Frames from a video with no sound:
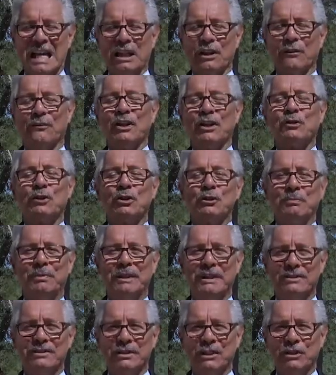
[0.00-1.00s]
The Veterans
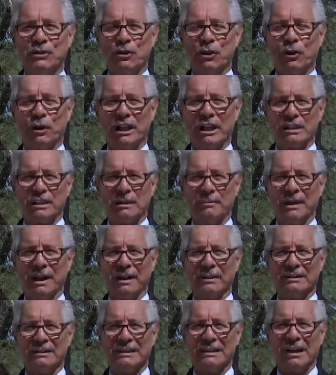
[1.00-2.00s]
Business Journey is
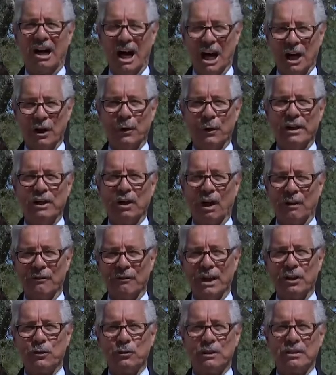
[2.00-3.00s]
about honoring our
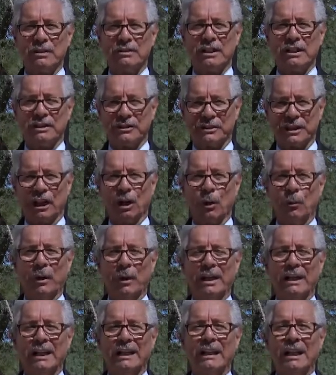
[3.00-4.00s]
veterans and
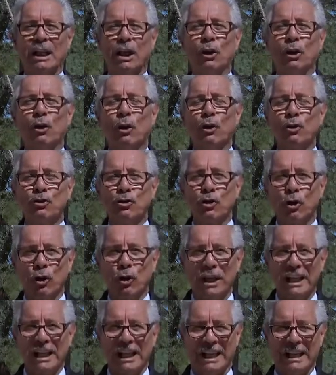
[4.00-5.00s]
celebrating their
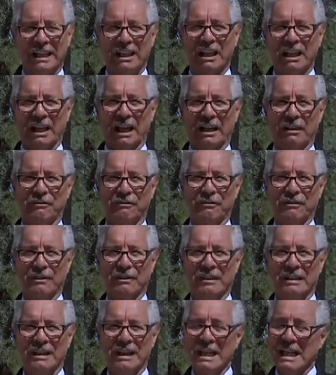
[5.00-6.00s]
journey in life.
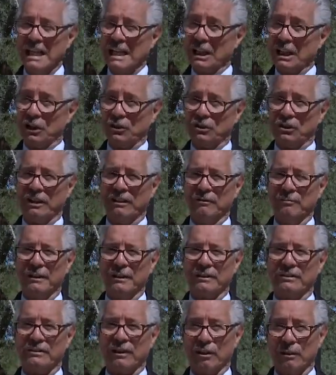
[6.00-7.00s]
The
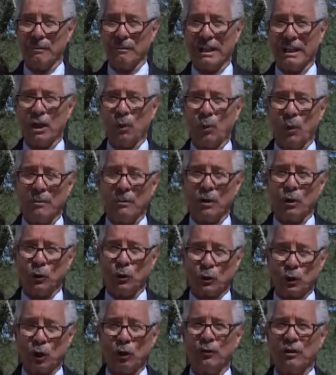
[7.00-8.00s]
achievements men and women who
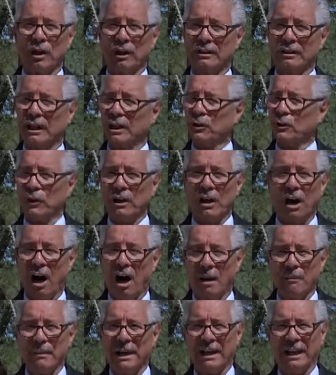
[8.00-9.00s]
served our country
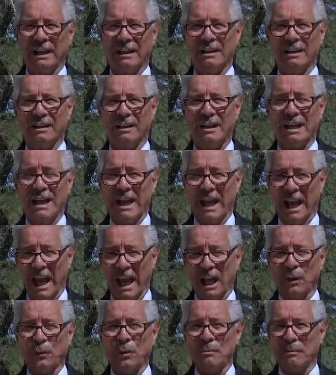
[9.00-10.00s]
are many,
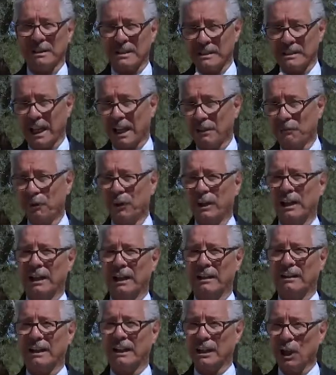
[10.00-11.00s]
and we must not
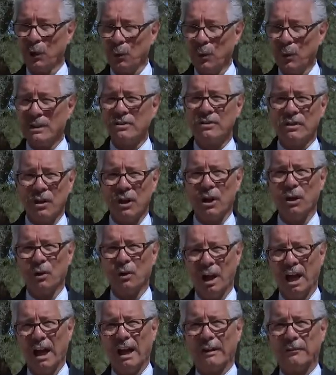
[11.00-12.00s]
forget that they risked their
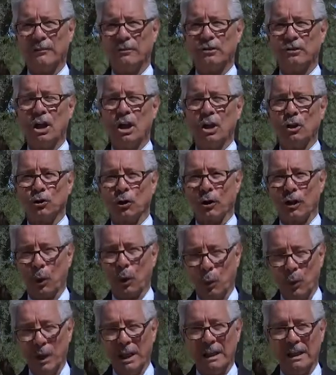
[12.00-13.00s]
lives so
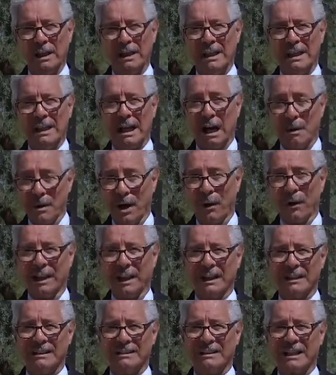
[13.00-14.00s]
that we,
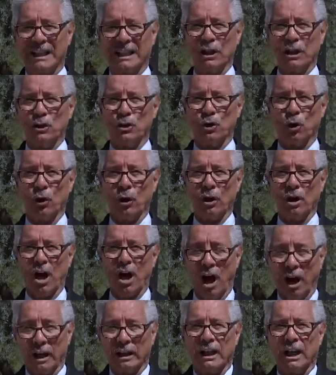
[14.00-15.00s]
Americans, can enjoy
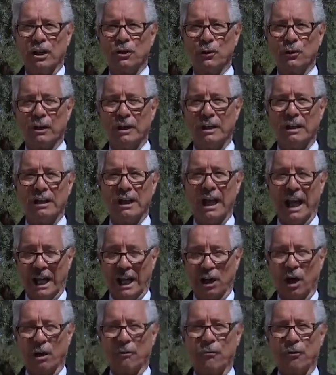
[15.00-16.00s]
our country
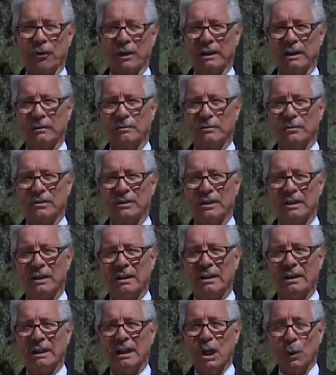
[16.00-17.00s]
and our freedoms.
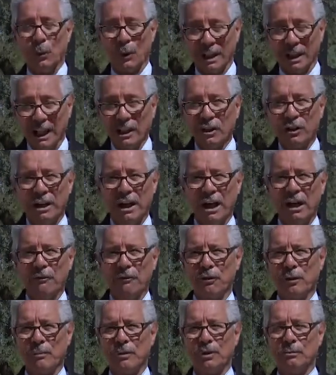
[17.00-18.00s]
We'd like to hear
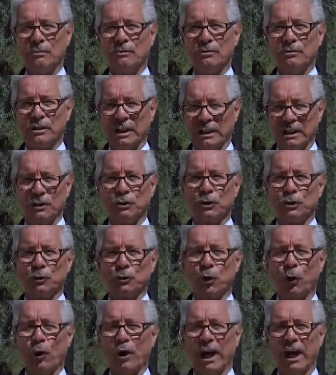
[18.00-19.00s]
from you. Send us your
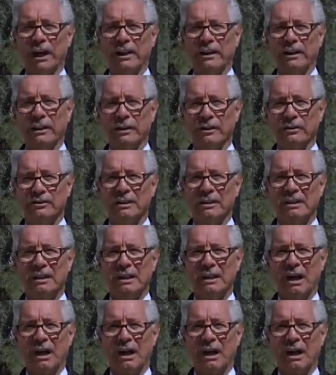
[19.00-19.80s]
story ideas.